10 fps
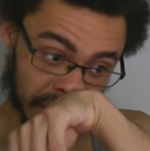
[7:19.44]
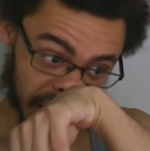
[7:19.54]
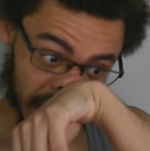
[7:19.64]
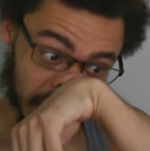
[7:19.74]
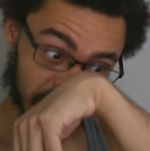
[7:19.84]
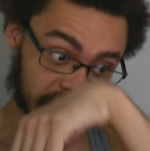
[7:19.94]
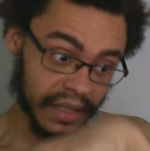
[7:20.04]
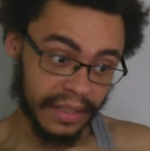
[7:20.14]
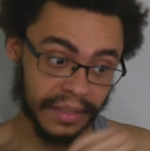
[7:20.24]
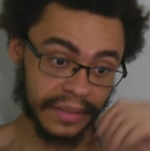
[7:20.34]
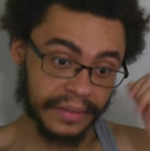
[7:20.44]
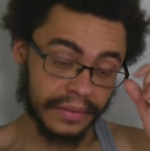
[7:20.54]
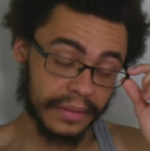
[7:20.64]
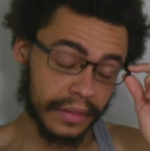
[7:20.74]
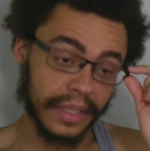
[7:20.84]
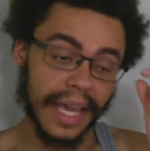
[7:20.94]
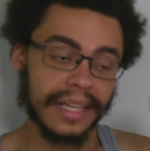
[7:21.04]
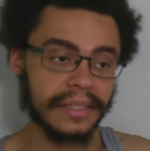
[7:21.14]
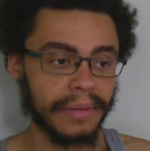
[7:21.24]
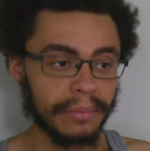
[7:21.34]

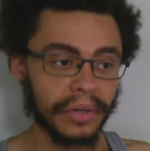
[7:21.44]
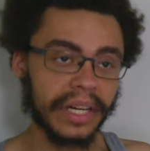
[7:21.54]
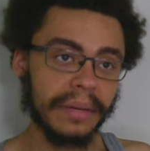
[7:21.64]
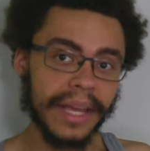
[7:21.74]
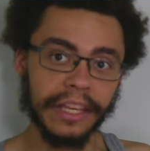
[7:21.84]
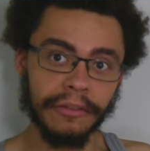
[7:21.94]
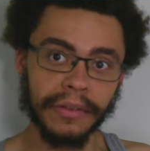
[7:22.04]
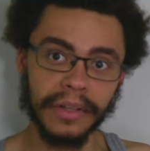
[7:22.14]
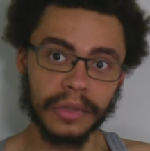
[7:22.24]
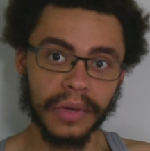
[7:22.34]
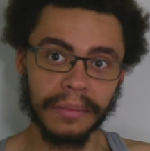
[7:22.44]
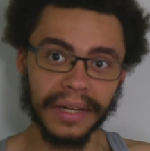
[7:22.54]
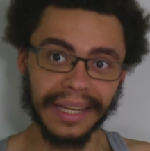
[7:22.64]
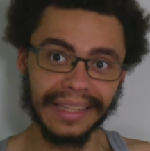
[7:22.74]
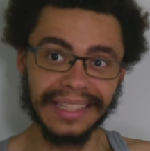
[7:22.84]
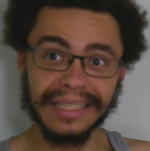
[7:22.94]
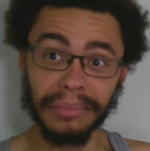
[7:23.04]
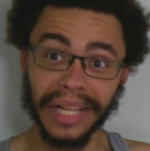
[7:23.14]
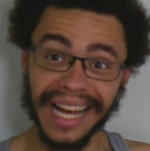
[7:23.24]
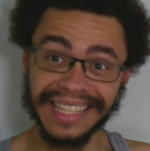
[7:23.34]
Yes, people are gonna make you feel this way, but this
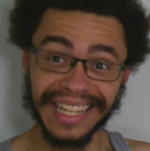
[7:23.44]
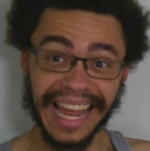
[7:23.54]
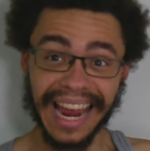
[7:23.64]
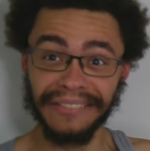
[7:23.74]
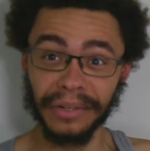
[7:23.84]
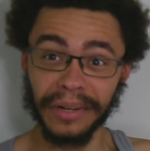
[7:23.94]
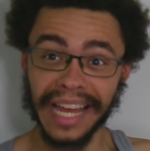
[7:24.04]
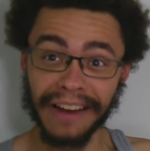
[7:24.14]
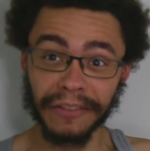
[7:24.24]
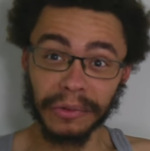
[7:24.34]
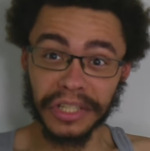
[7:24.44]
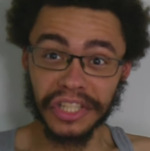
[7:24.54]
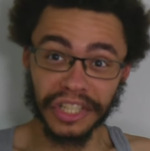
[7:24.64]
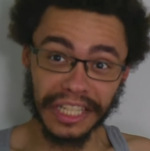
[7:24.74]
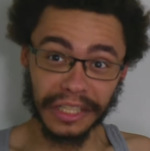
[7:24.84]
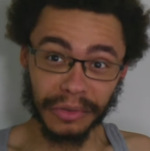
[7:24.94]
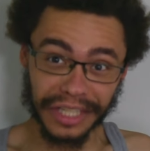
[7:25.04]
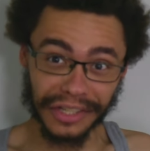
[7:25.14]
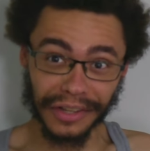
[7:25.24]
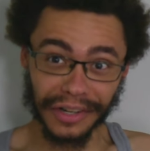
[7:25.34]
applies to everyone. Everyone's shitty to
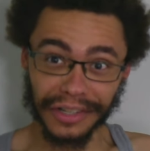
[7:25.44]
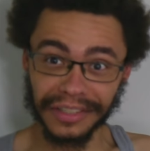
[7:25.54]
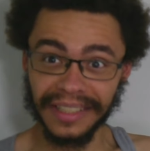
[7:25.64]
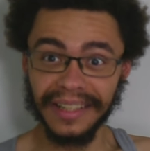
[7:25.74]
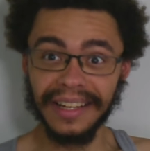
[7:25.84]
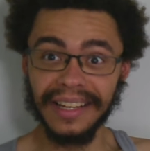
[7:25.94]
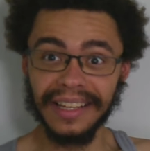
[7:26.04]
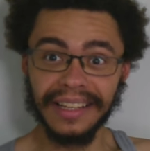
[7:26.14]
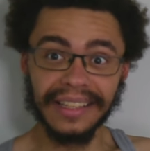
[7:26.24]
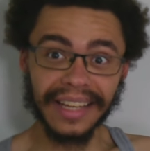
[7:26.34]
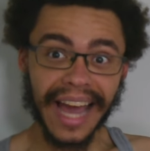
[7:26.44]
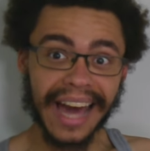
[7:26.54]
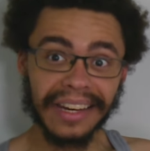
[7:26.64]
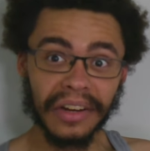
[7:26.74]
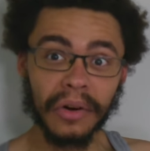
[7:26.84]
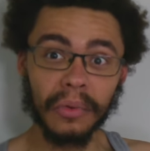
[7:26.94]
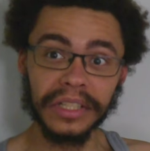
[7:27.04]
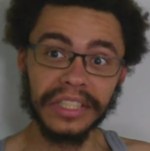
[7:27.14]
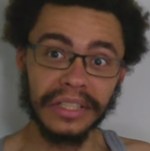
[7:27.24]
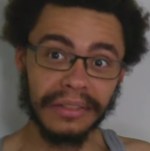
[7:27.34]
each other. You gotta know
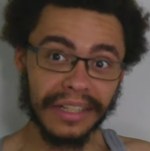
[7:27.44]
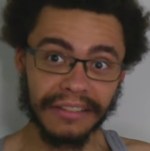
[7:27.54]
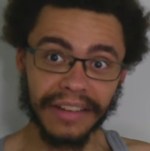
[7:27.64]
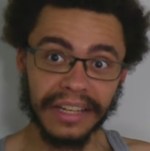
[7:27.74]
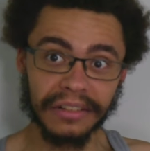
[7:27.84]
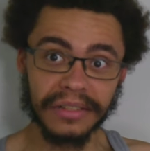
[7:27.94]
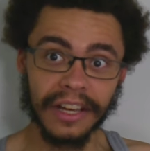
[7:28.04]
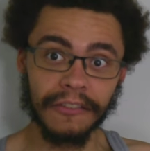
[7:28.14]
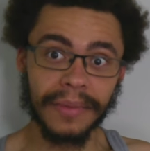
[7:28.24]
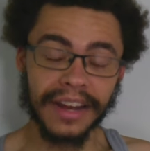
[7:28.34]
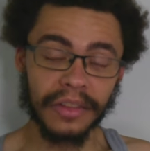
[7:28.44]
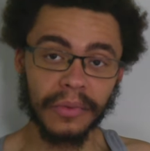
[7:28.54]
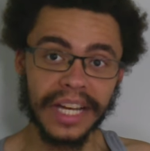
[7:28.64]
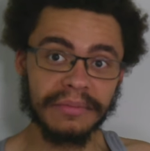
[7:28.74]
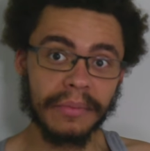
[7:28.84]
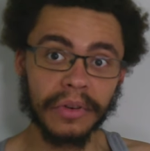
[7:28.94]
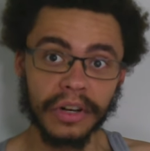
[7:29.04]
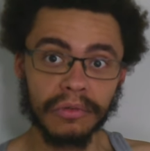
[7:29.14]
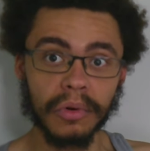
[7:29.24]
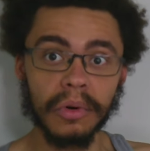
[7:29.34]
what to do to defend yourself, man. Otherwise, people
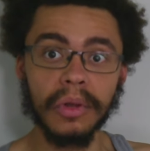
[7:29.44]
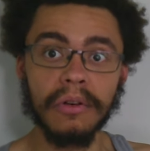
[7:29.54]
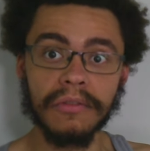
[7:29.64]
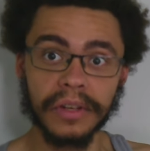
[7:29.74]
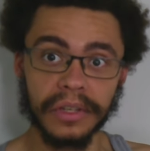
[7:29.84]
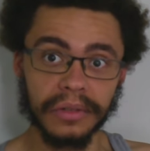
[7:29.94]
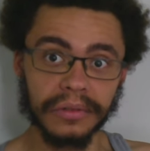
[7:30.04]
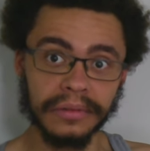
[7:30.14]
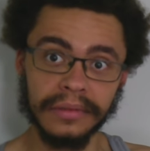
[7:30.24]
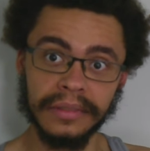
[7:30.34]
are gonna roll over you.